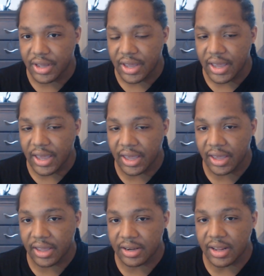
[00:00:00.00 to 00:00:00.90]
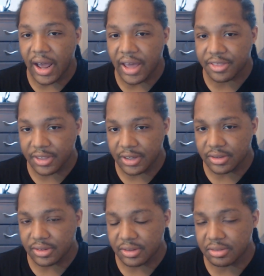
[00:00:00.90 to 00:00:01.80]
And I think
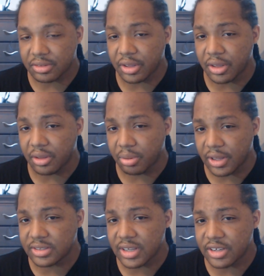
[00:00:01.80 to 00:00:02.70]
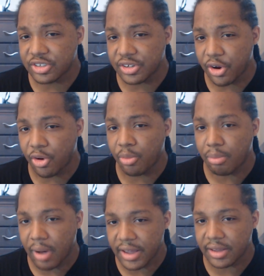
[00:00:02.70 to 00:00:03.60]
that PlayStation Home
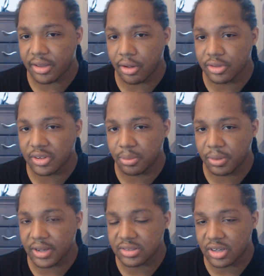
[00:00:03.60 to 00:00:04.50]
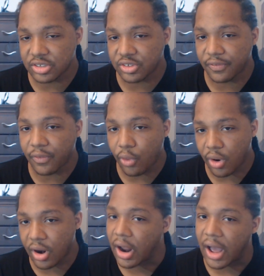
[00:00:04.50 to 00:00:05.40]
might go to the PlayStation four.
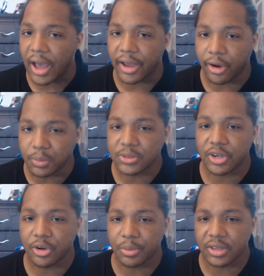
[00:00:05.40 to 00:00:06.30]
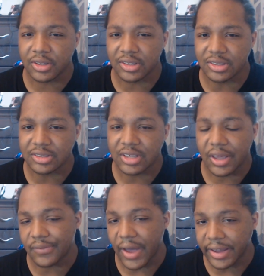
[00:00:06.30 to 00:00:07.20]
I hope so, because if
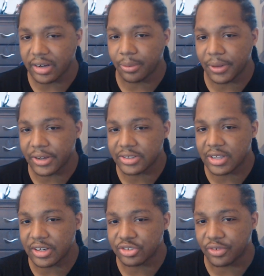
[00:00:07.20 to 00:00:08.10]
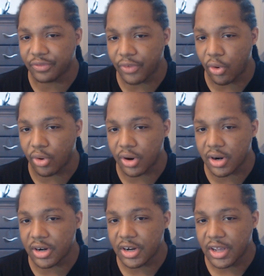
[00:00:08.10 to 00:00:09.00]
I get a PlayStation four,
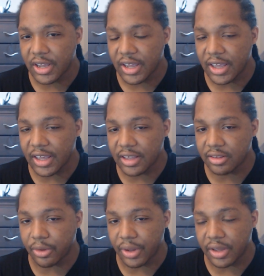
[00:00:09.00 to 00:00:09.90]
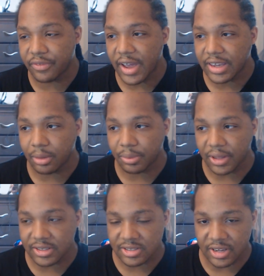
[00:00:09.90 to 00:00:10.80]
no, if I get a
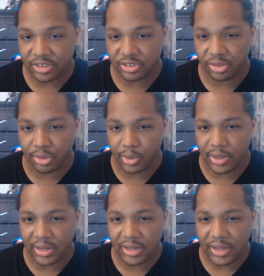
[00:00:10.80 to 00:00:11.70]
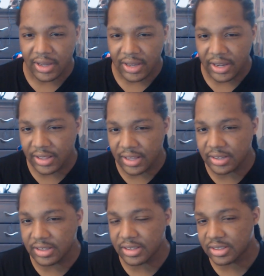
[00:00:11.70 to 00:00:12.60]
PlayStation three and they
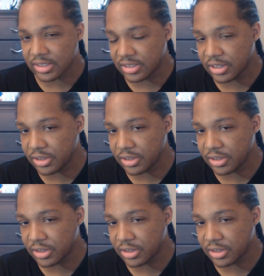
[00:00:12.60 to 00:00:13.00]
discontinued